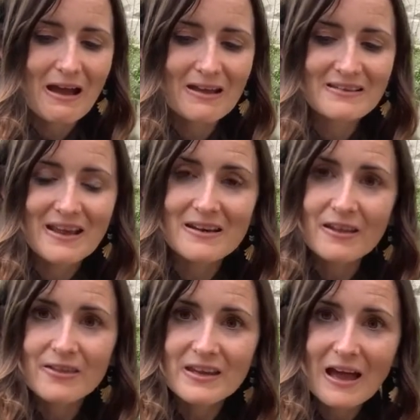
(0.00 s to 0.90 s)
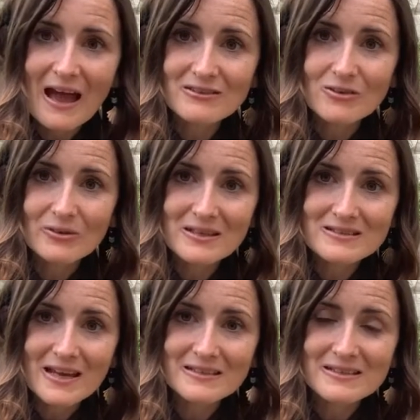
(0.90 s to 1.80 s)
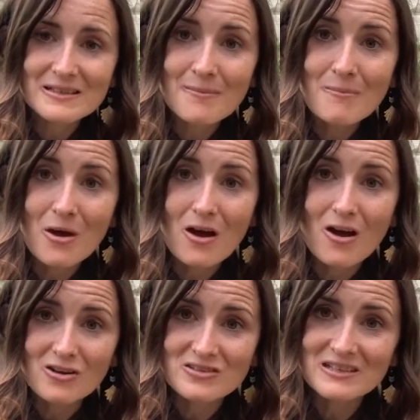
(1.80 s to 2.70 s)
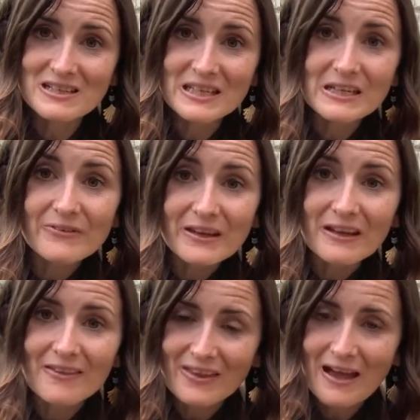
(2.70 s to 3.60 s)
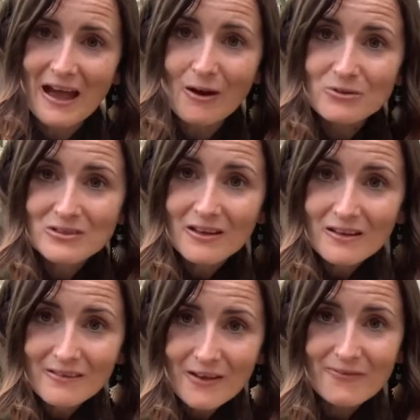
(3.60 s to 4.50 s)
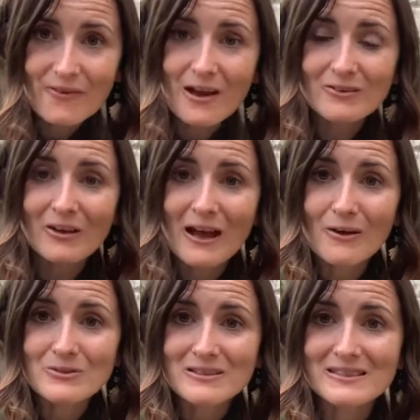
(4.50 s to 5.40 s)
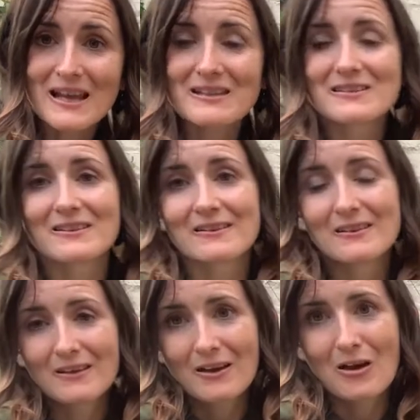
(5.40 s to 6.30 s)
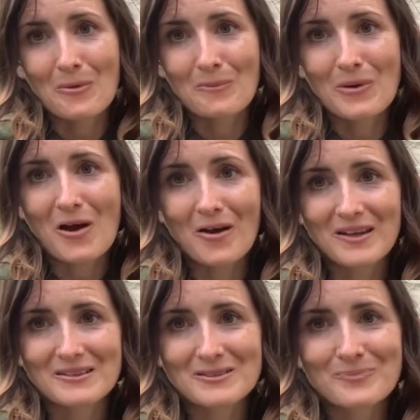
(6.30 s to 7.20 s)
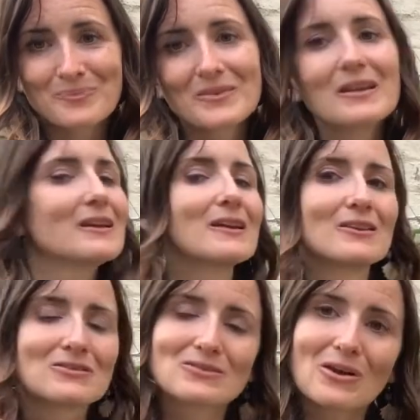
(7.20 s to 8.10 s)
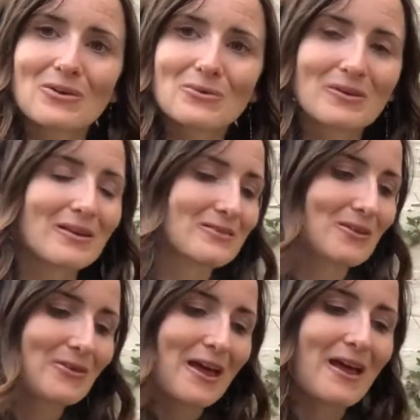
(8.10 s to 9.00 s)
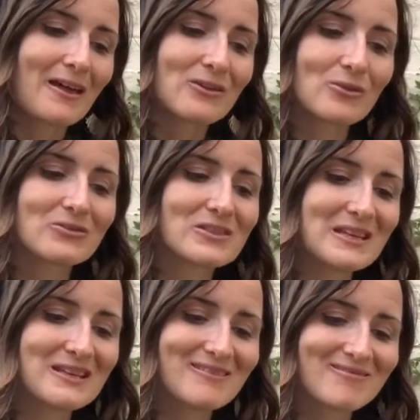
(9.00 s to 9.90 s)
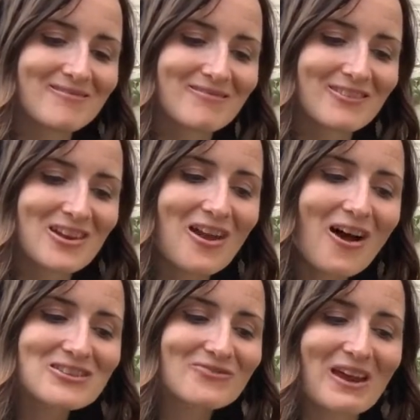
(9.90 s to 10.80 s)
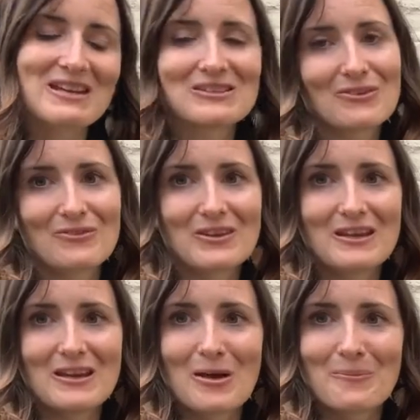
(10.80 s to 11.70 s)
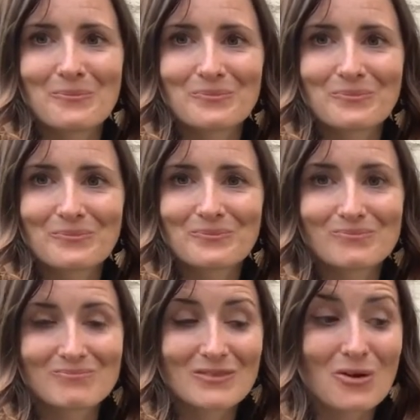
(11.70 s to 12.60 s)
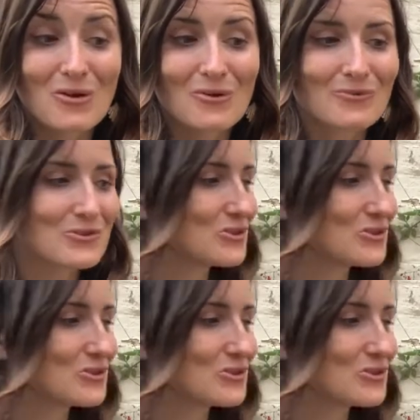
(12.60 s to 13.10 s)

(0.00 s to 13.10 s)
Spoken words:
and then the adult insect has emerged, leaving that final outer skeleton behind. So there you'll see the last phase of the